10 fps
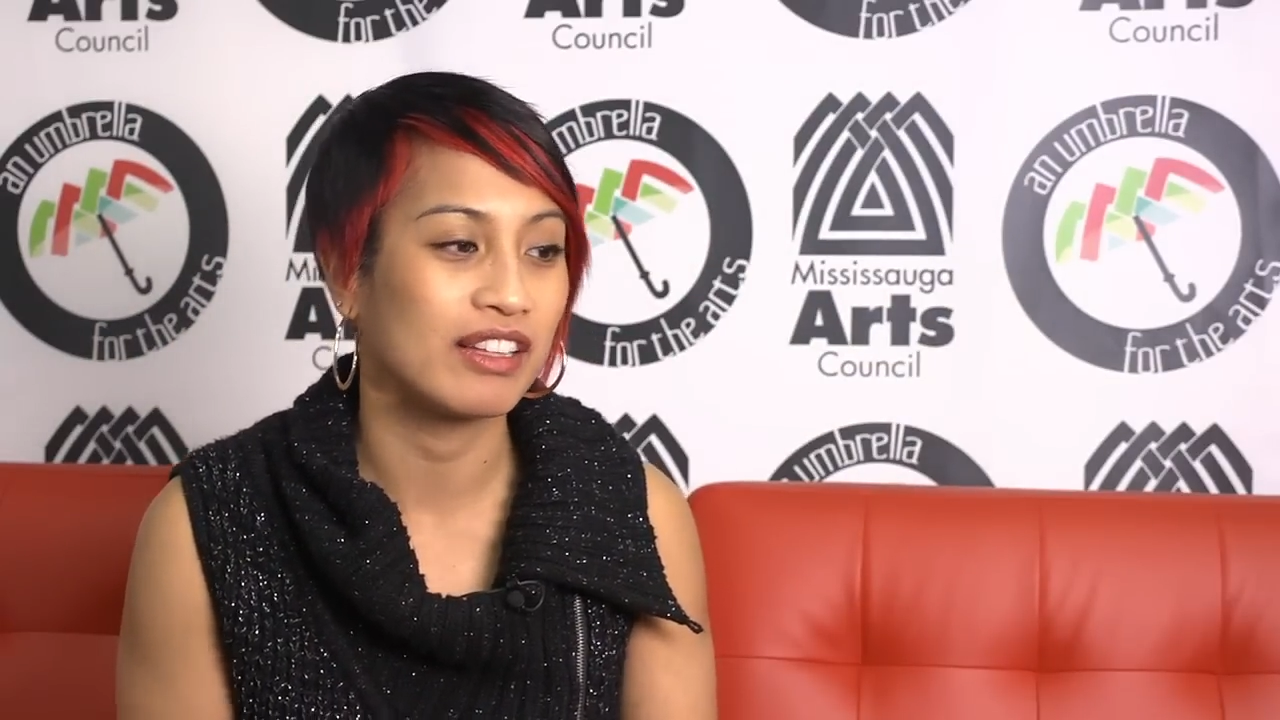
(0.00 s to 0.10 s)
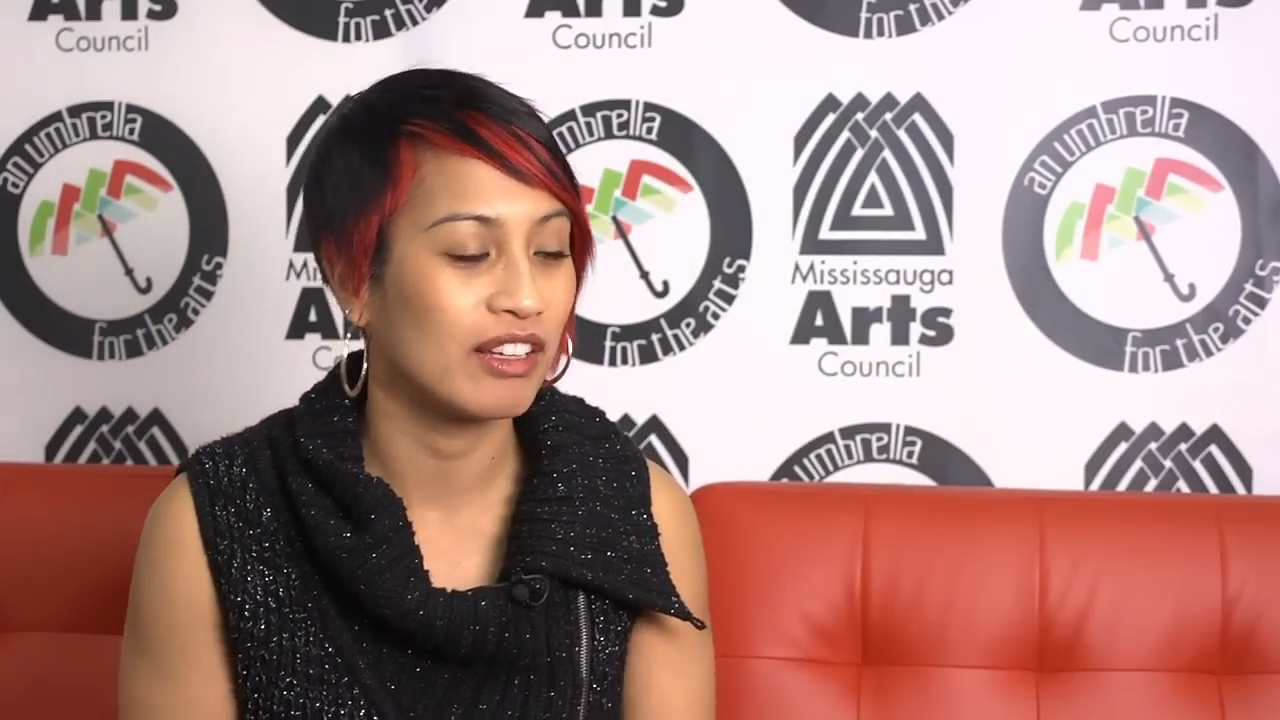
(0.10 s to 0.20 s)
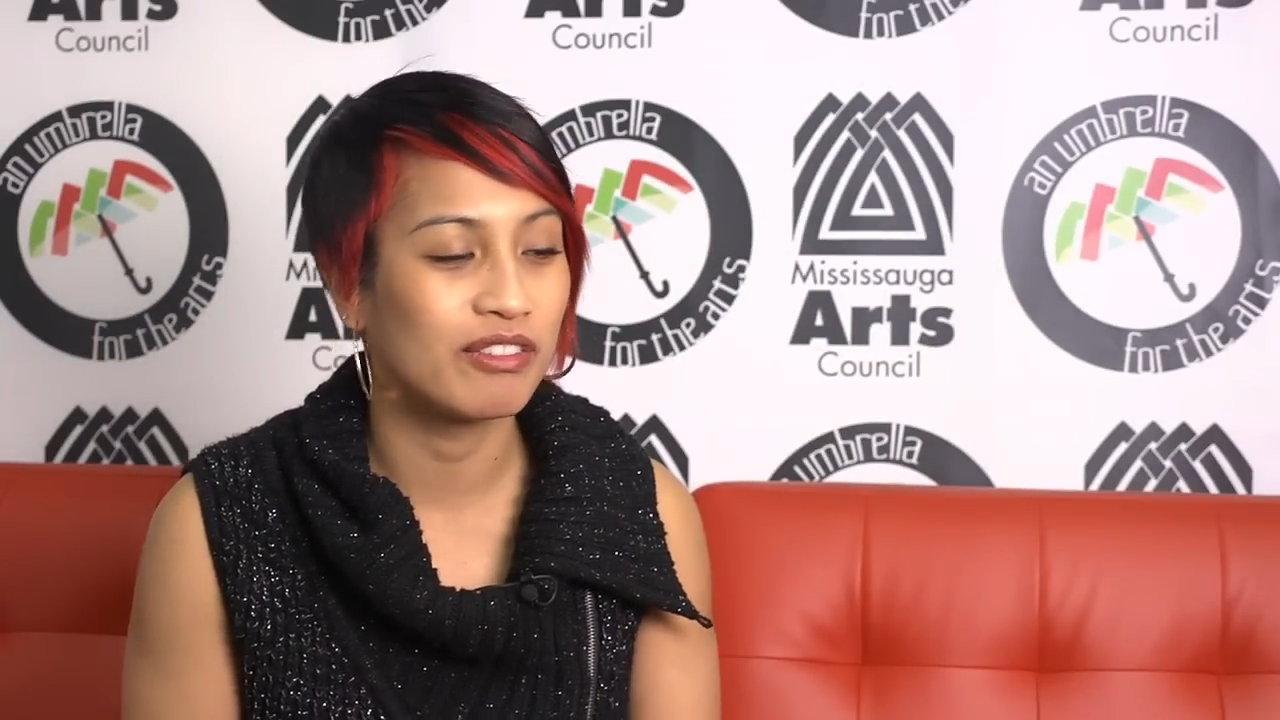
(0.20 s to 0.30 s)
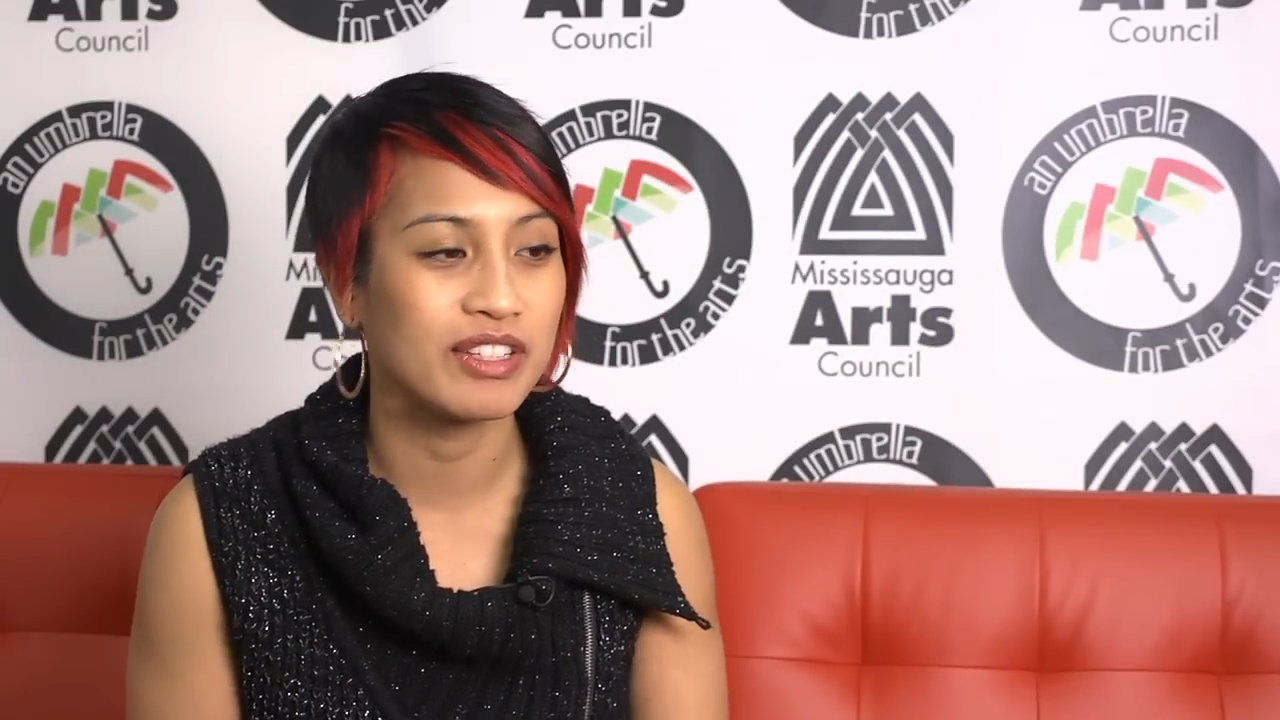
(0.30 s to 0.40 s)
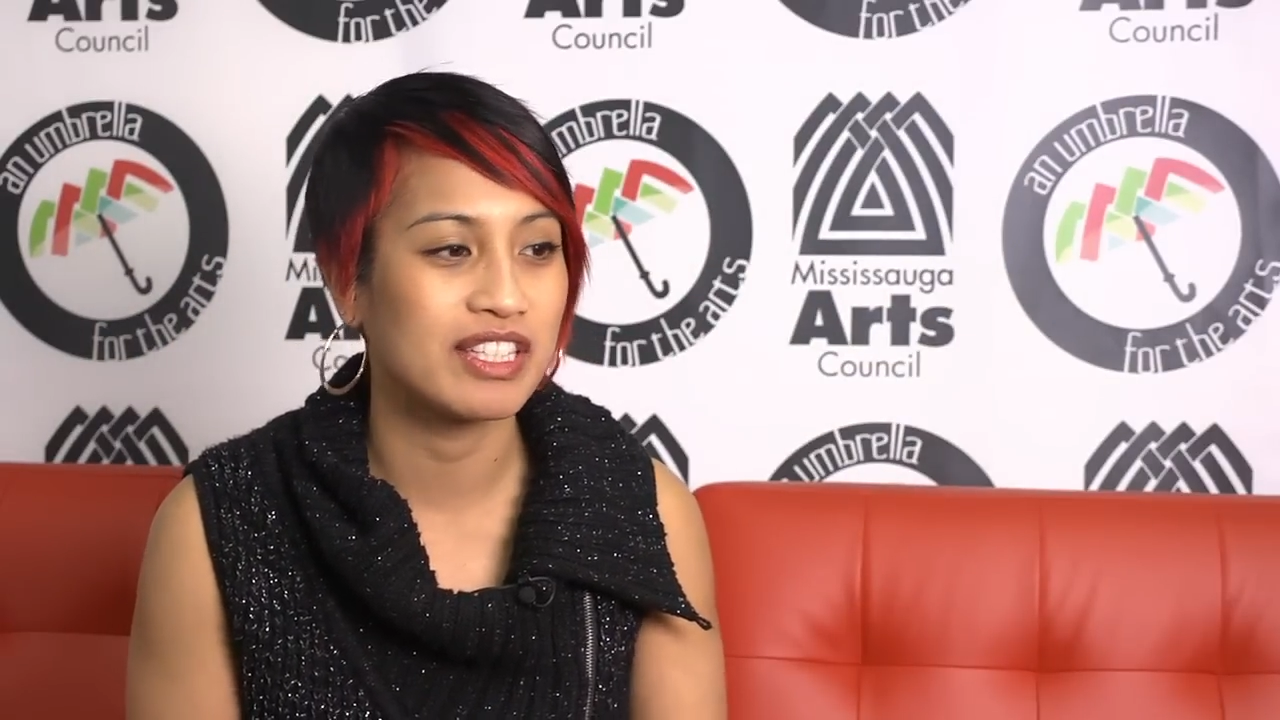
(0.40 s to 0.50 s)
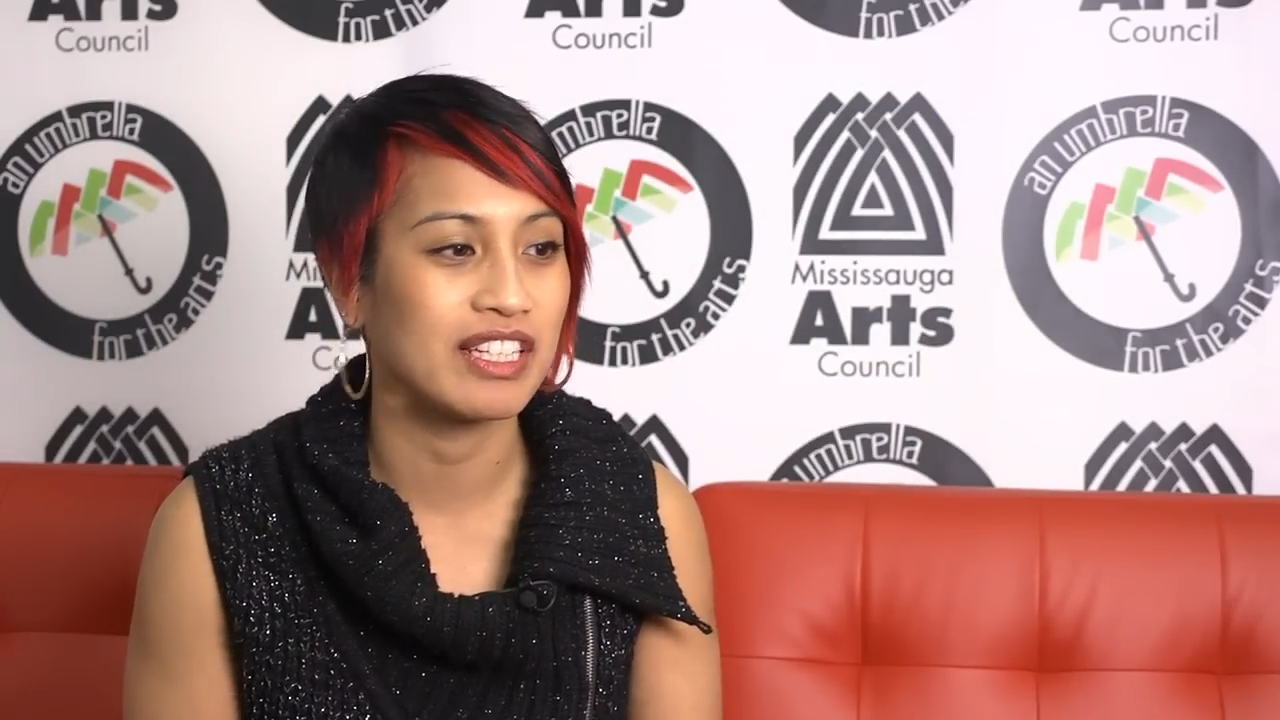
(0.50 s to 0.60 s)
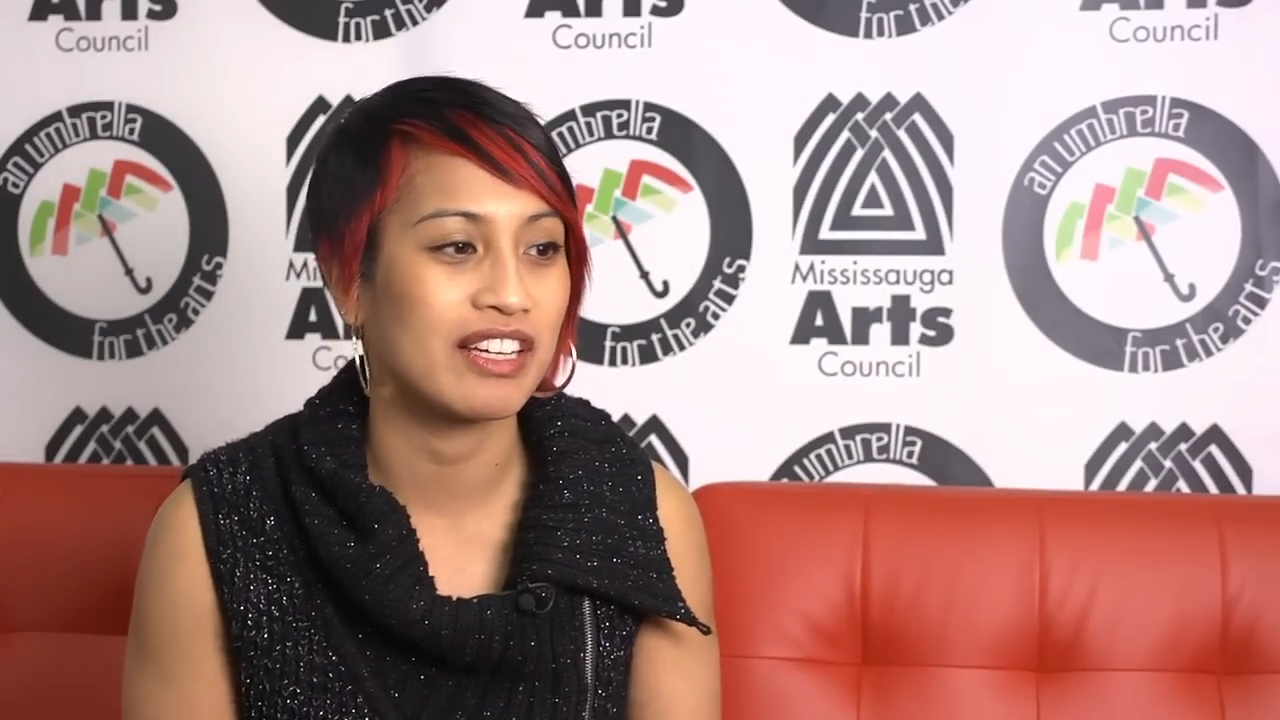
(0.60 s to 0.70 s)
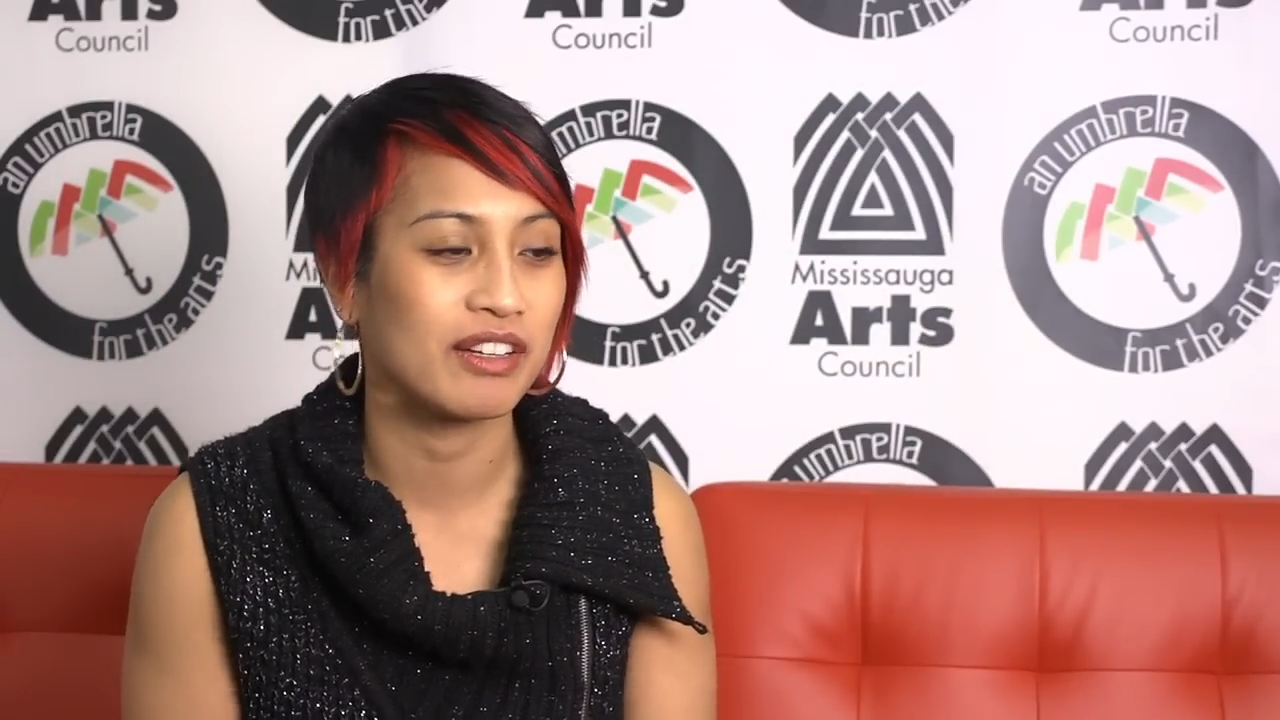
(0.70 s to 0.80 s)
love the city.